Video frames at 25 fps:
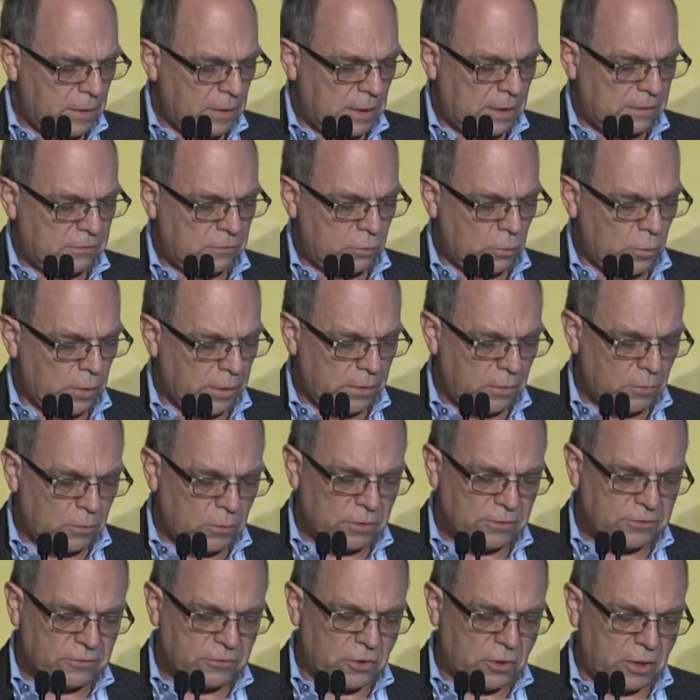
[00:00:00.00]
as one of the
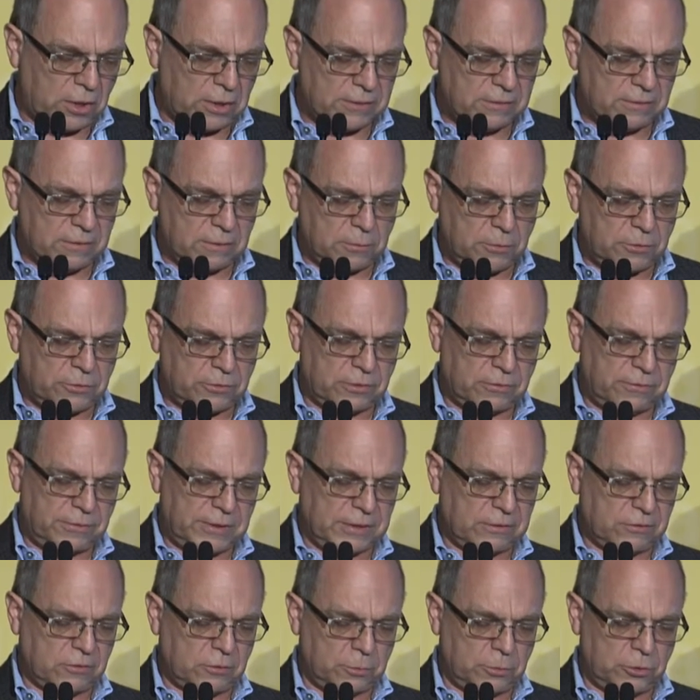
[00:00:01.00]
world's tallest and most
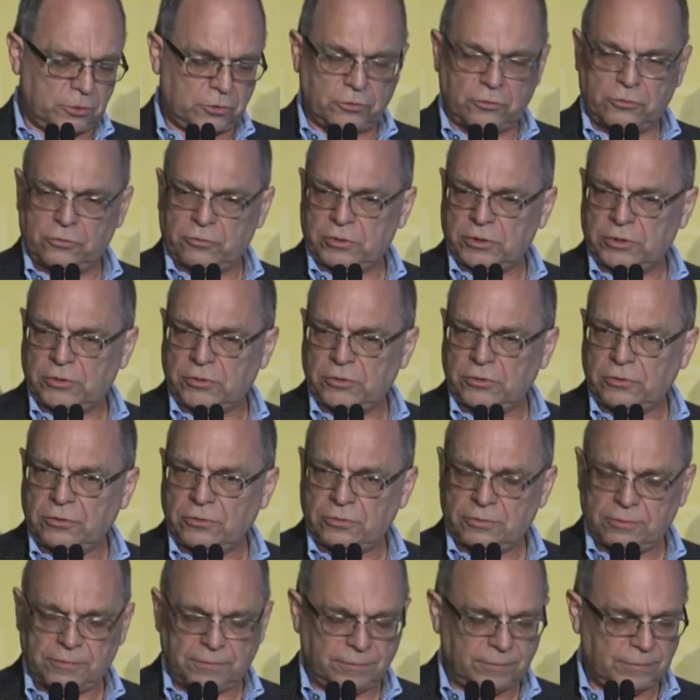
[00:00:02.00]
advanced commercial
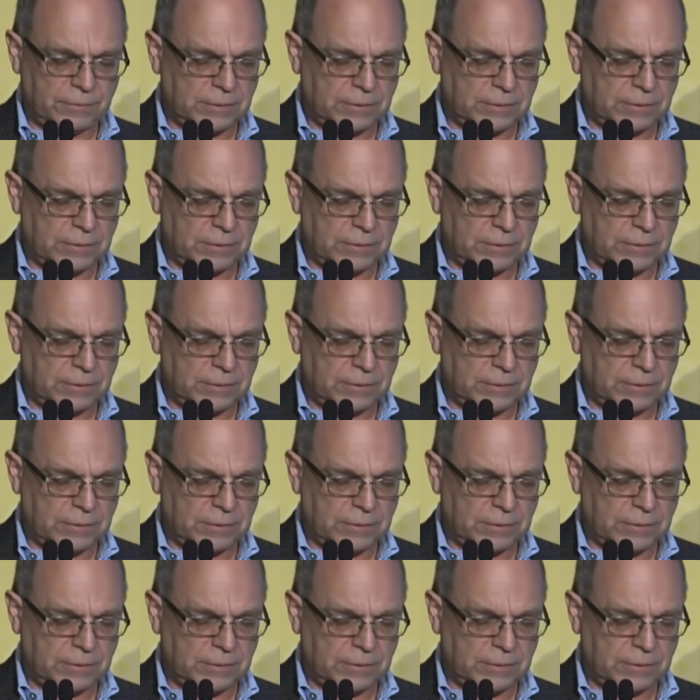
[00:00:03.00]
structures,